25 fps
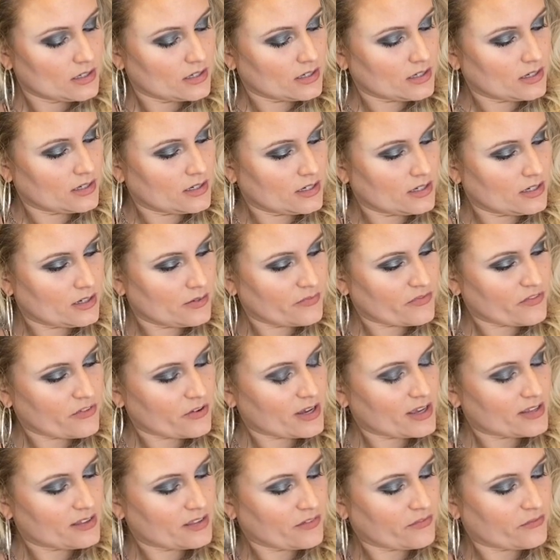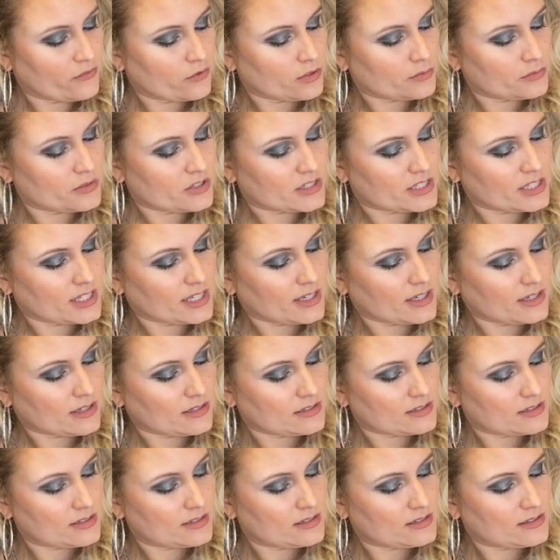Forget the Former
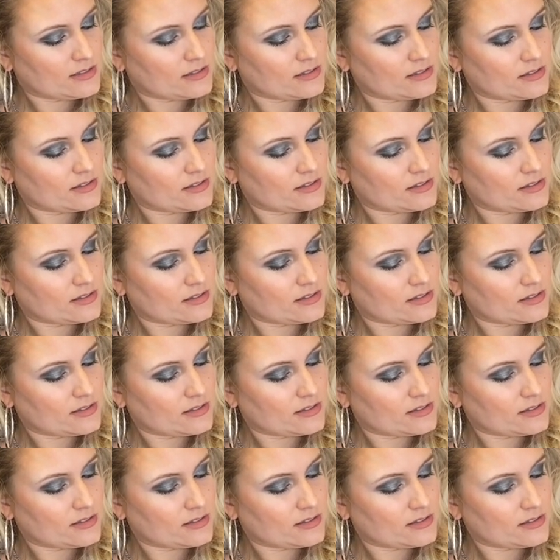Things.